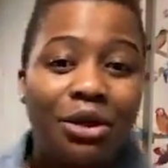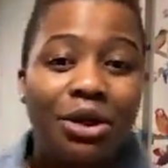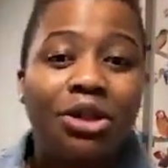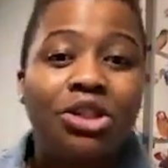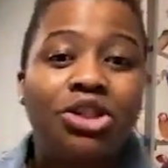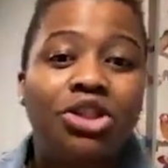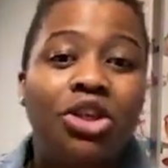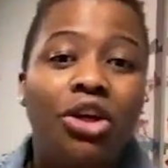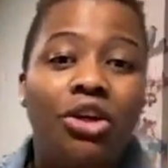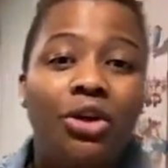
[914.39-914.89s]
I'm
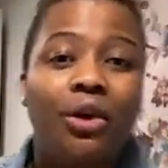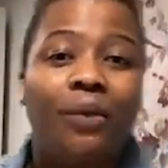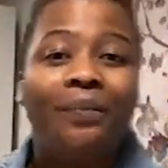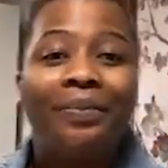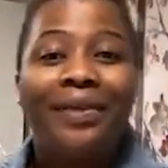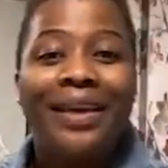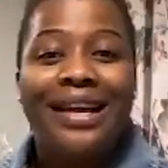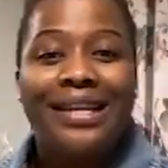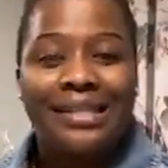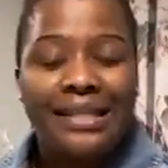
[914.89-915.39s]
going to show you.
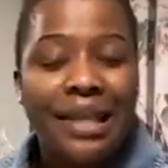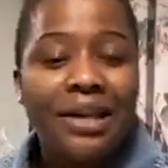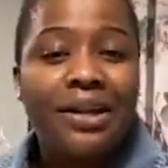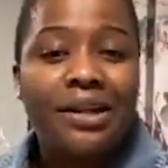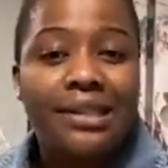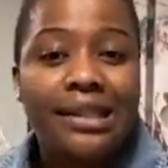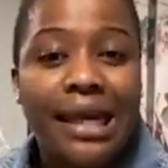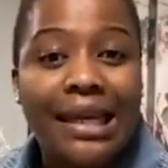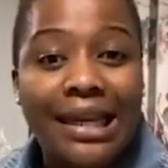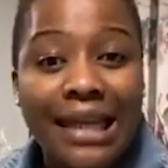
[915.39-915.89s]

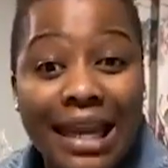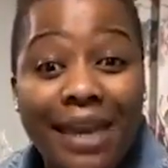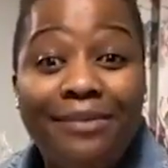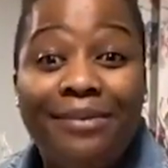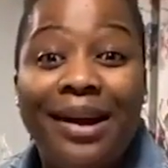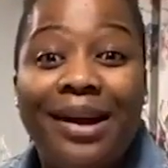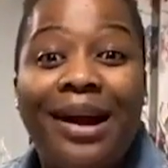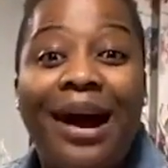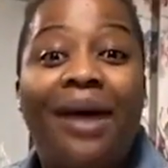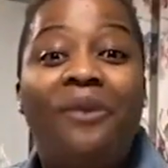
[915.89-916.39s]
Send us an
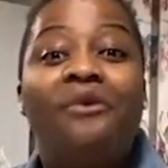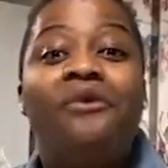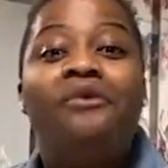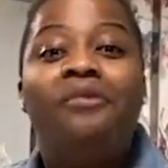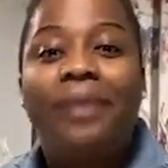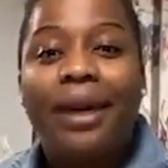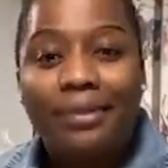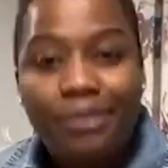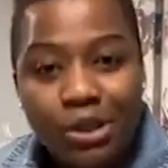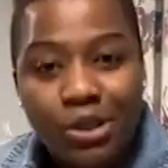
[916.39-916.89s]
email
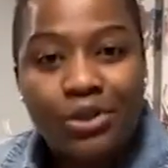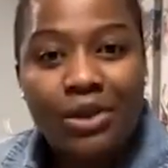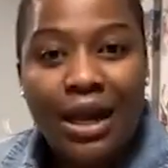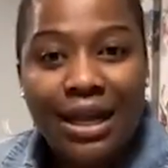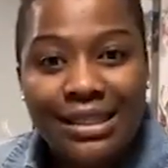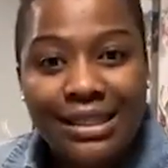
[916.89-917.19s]
and we'll be able to